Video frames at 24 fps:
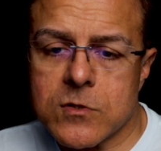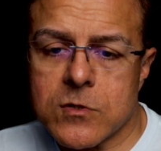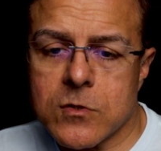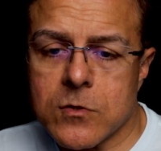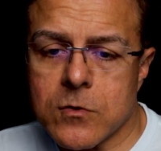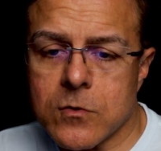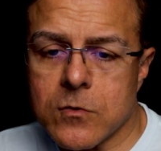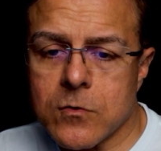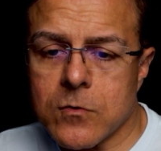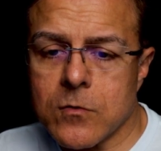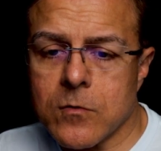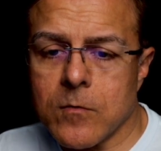
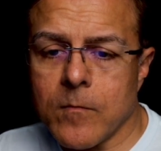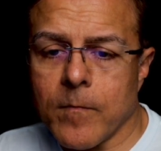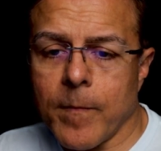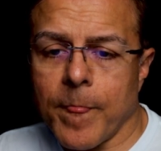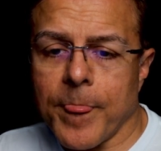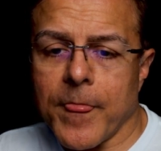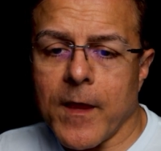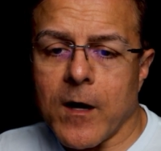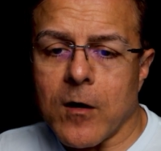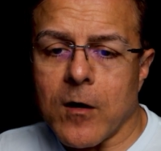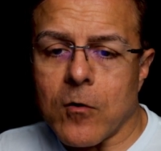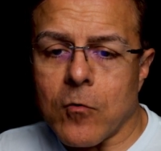to
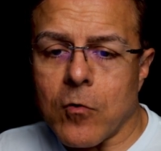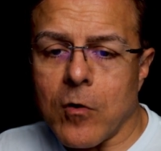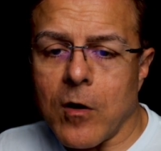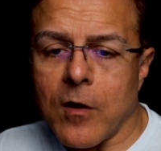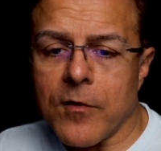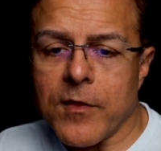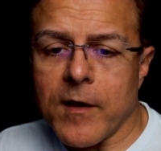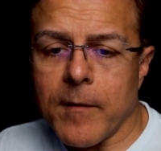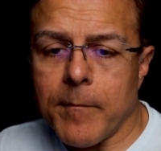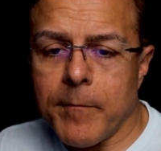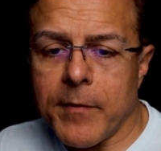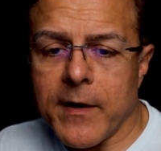crawl
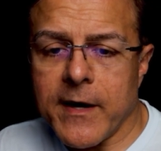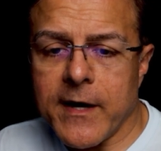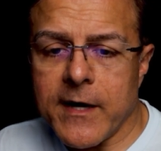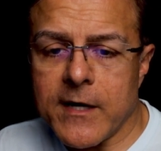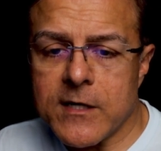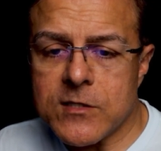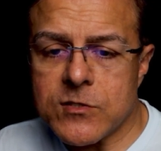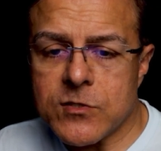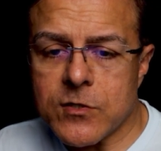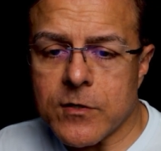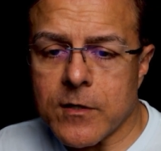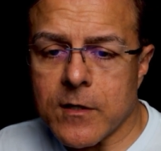that
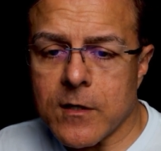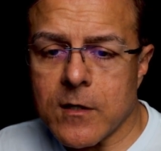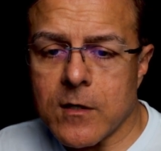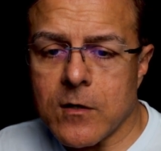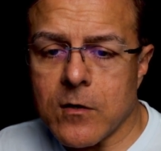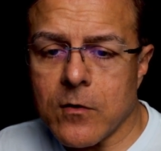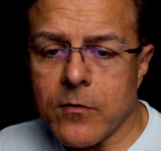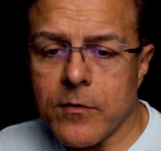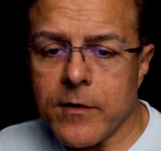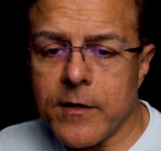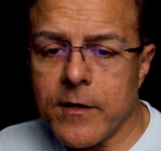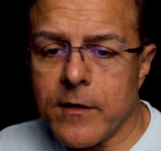page. You're going to
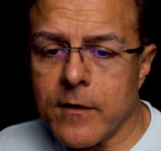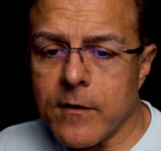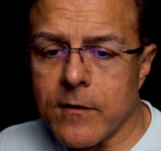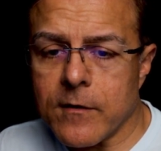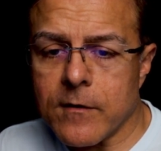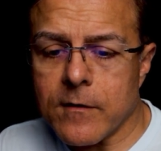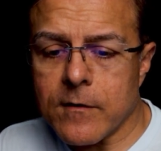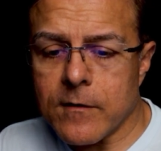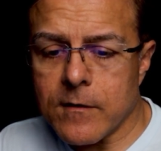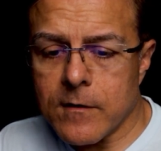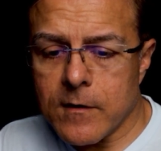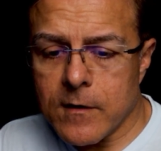go
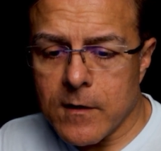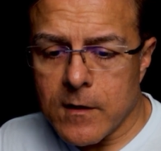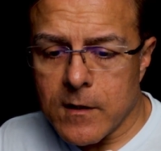here.